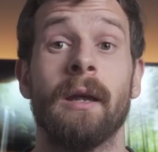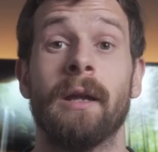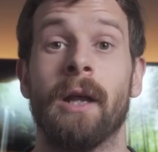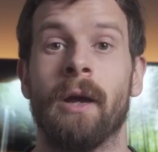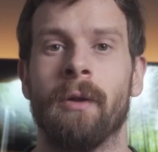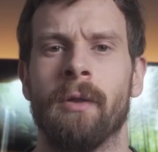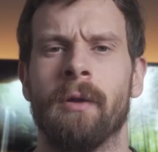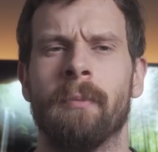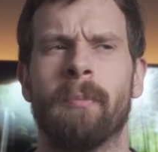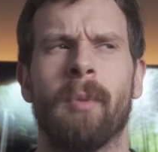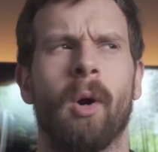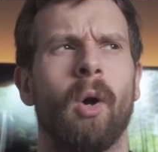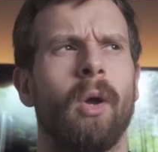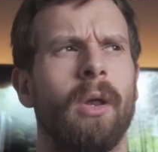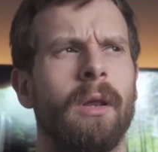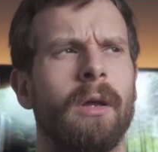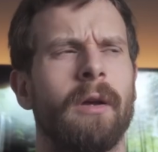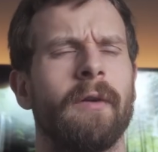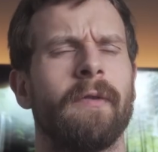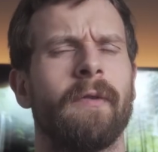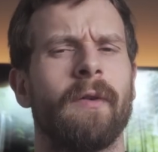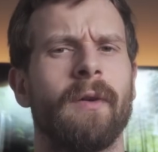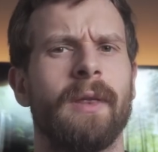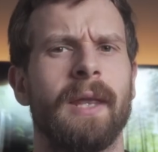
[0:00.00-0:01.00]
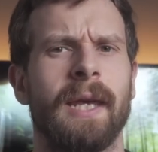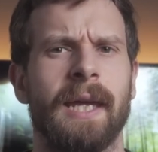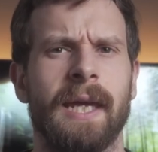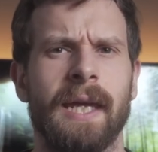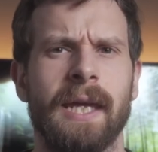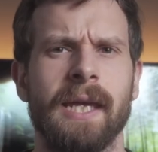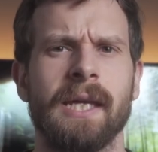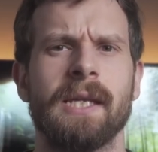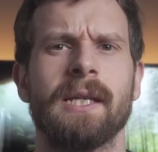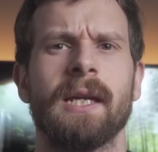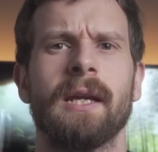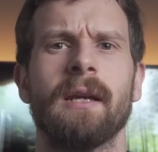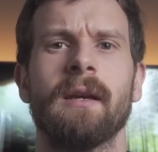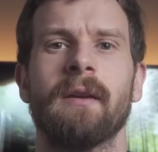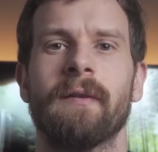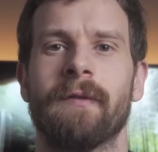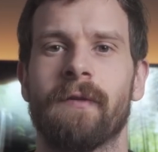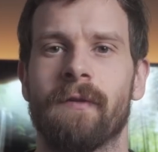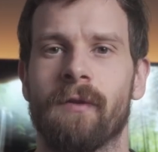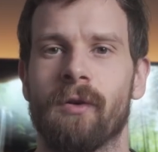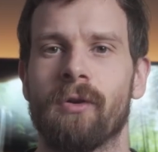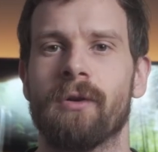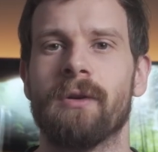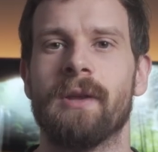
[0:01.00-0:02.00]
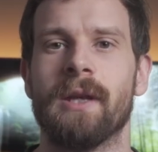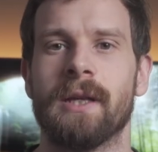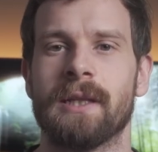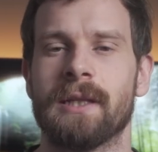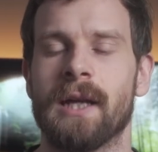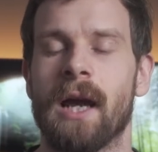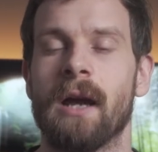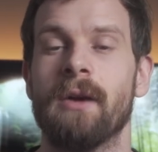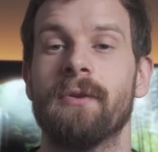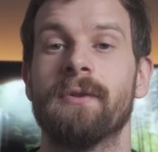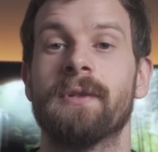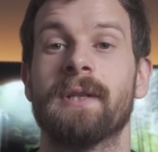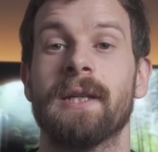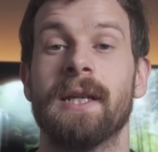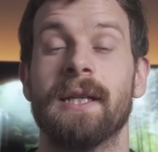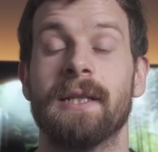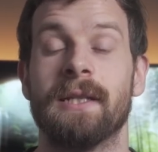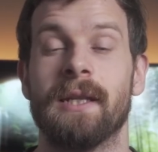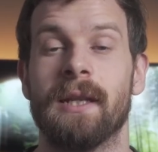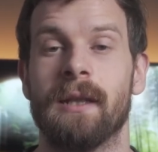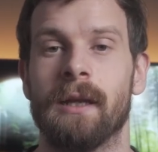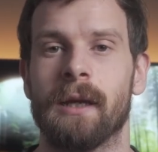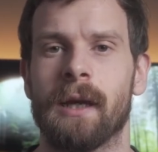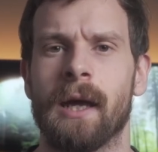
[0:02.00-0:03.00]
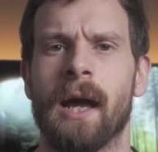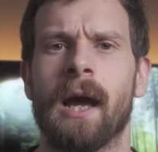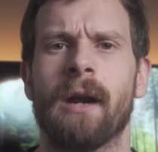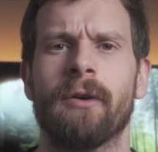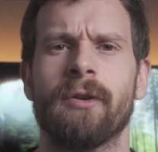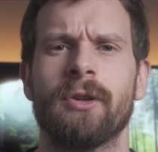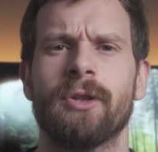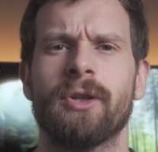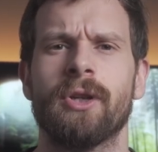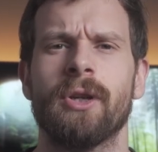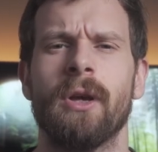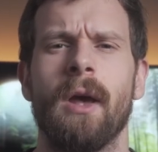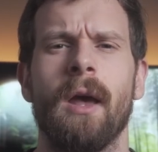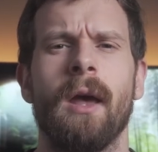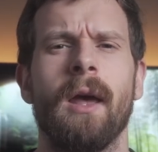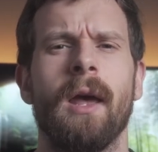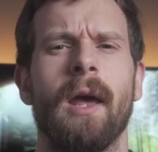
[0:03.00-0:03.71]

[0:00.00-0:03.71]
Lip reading: Now, the boiler for the heating for this house is in the garage,